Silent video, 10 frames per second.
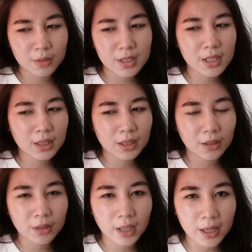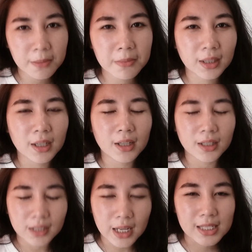Was that the name? But
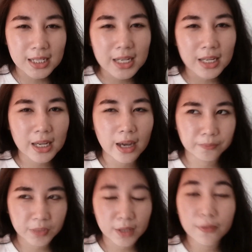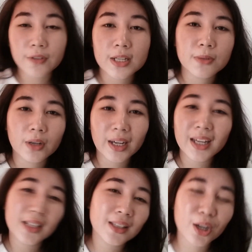yeah, CEM in Facebook,
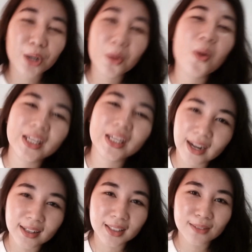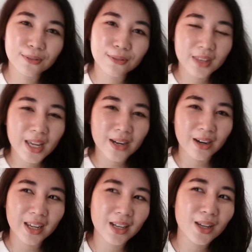and they are quite active
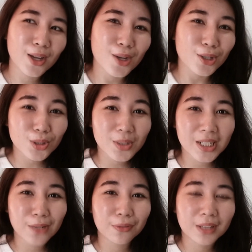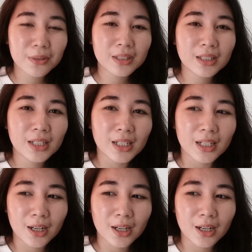there. And usually, if they will